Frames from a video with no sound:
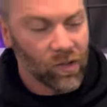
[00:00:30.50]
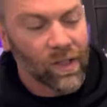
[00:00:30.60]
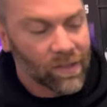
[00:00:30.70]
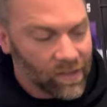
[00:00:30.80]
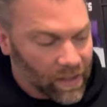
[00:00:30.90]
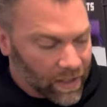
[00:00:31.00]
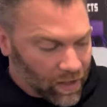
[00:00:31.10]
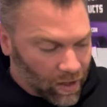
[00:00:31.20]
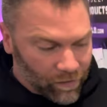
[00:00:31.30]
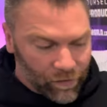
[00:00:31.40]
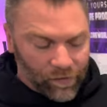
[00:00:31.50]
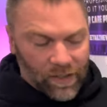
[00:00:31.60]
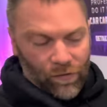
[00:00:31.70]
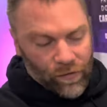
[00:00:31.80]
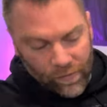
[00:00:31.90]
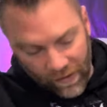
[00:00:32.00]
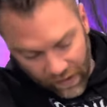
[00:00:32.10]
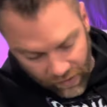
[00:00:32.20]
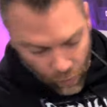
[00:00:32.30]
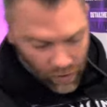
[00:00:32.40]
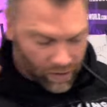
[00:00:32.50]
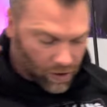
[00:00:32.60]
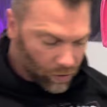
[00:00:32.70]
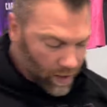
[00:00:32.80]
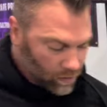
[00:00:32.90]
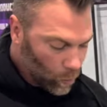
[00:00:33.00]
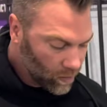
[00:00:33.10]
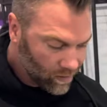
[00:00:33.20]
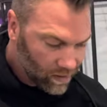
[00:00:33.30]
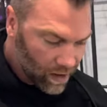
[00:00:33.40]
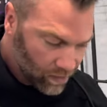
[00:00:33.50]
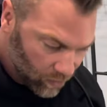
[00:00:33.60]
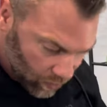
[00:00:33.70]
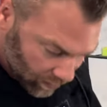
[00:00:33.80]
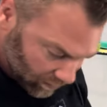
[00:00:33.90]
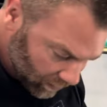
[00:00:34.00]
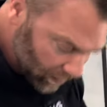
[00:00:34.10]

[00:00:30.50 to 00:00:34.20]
you can see here, I 50-50, so we're gonna correct one side so you can see